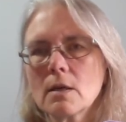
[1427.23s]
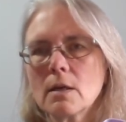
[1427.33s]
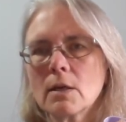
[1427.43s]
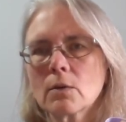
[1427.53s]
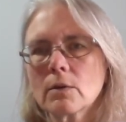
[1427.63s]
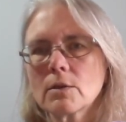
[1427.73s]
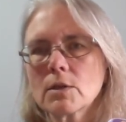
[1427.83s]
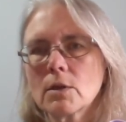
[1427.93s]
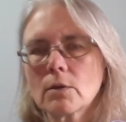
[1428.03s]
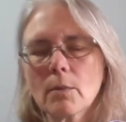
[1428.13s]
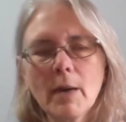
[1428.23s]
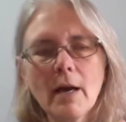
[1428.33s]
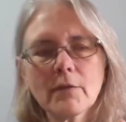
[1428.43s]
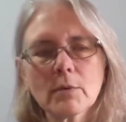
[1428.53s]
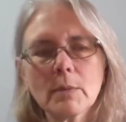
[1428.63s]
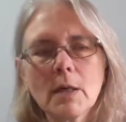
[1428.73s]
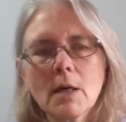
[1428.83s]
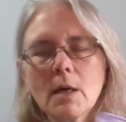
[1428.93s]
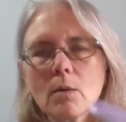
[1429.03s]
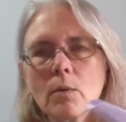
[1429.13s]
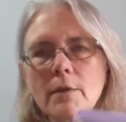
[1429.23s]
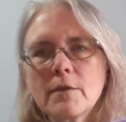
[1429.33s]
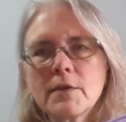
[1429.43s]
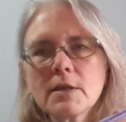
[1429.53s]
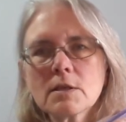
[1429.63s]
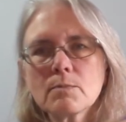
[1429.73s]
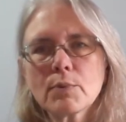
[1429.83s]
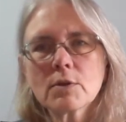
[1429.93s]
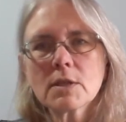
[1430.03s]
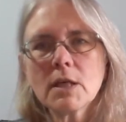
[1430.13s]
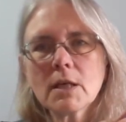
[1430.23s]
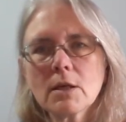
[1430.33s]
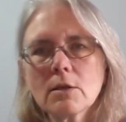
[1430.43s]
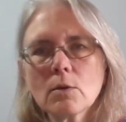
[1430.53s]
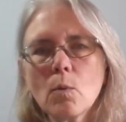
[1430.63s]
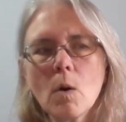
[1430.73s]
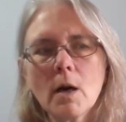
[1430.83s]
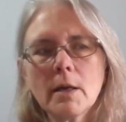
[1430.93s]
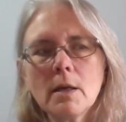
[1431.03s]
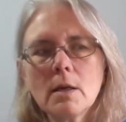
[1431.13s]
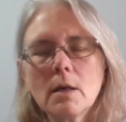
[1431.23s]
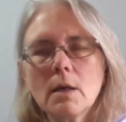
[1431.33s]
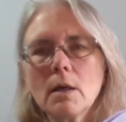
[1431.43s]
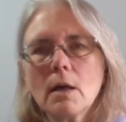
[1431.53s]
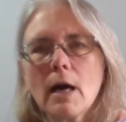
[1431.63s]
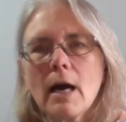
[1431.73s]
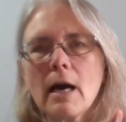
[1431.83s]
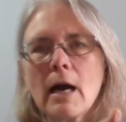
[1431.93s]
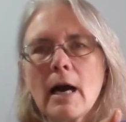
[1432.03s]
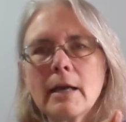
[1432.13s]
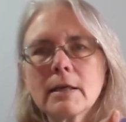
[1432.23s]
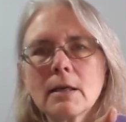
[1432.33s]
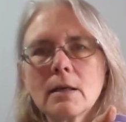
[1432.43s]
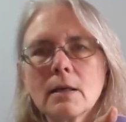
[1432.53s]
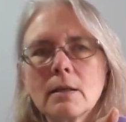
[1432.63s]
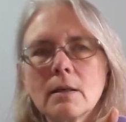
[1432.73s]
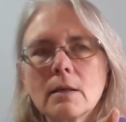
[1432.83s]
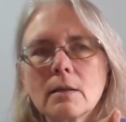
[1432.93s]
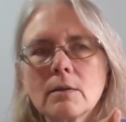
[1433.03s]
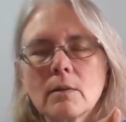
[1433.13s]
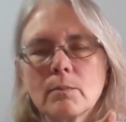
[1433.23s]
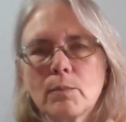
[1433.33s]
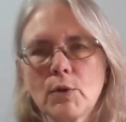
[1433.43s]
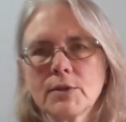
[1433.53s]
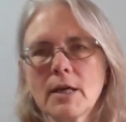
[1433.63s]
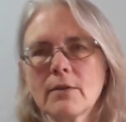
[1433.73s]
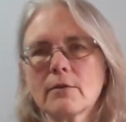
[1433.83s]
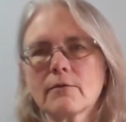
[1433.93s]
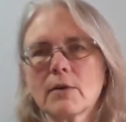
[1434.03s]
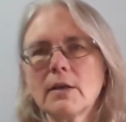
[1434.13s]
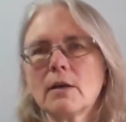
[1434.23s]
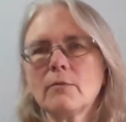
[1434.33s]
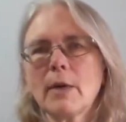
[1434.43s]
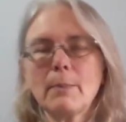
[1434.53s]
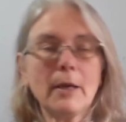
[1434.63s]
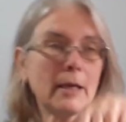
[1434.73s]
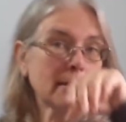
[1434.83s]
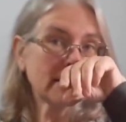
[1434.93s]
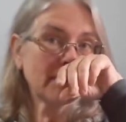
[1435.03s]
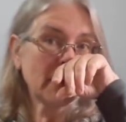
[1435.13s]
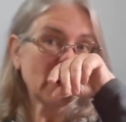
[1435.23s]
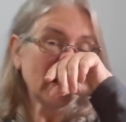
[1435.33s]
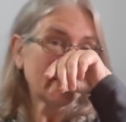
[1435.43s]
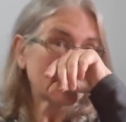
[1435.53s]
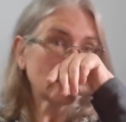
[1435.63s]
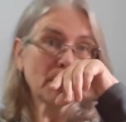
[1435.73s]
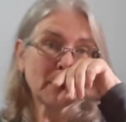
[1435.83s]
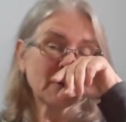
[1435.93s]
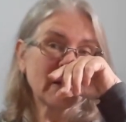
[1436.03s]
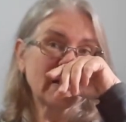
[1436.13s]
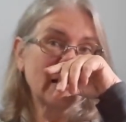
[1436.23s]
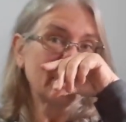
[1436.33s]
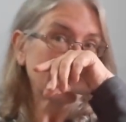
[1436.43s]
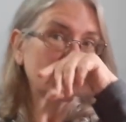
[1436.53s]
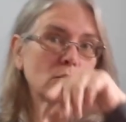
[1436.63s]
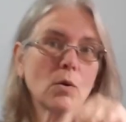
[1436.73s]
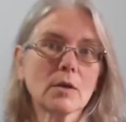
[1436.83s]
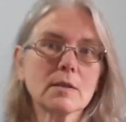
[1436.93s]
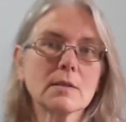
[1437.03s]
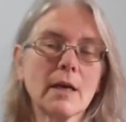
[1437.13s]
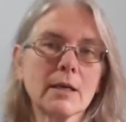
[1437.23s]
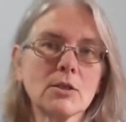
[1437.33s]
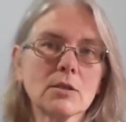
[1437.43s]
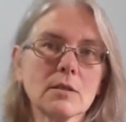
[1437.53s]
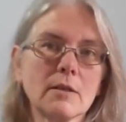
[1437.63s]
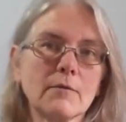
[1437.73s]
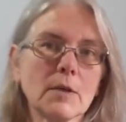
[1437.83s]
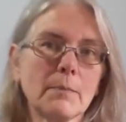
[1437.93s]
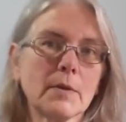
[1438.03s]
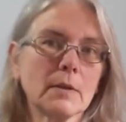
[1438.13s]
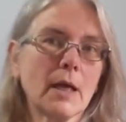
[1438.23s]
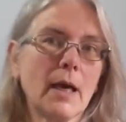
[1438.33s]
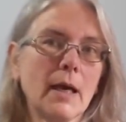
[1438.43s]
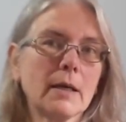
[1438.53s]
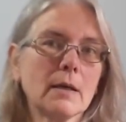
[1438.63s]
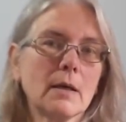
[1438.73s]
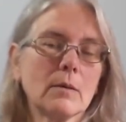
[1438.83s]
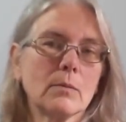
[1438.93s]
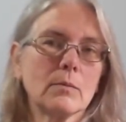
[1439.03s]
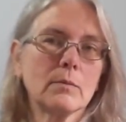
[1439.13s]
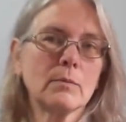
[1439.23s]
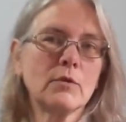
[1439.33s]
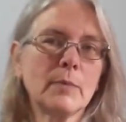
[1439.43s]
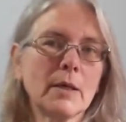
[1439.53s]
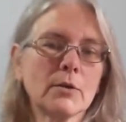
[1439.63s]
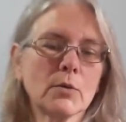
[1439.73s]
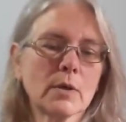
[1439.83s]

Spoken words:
in order to go to the bathroom. With this particular one, I can pull down the front of my pants if I don't have a zipper. Like on my shorts, I can just lift up the leg, move my underwear